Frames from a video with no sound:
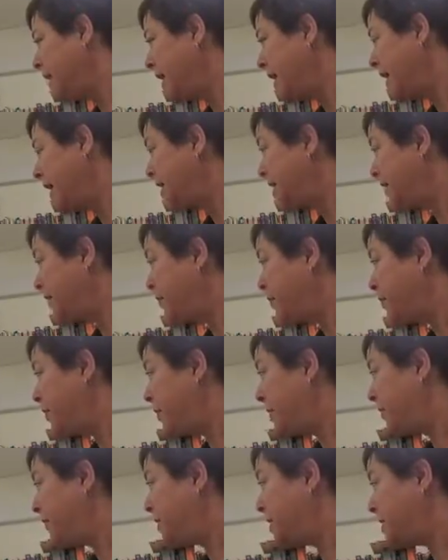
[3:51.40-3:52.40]
Yeah, because
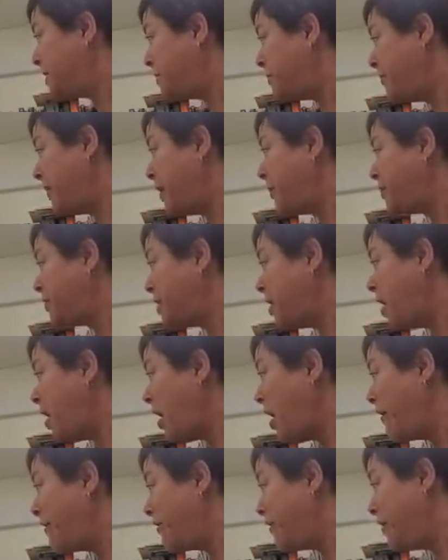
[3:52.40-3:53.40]
if it doesn't bounce
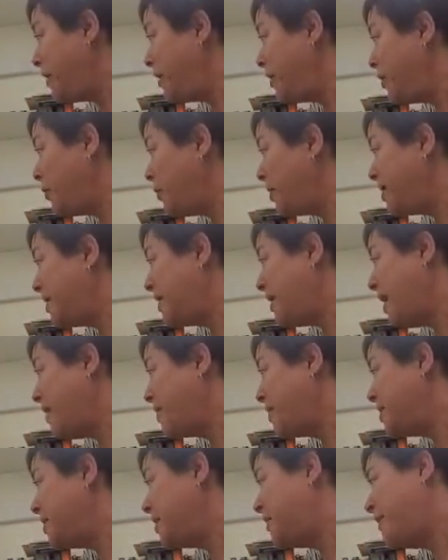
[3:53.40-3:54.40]
off, what's the
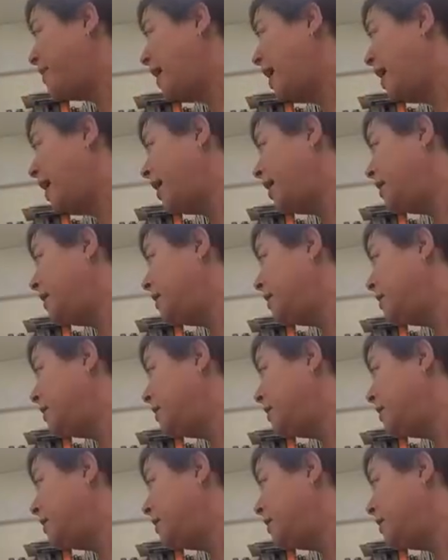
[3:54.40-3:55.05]
opposite of that?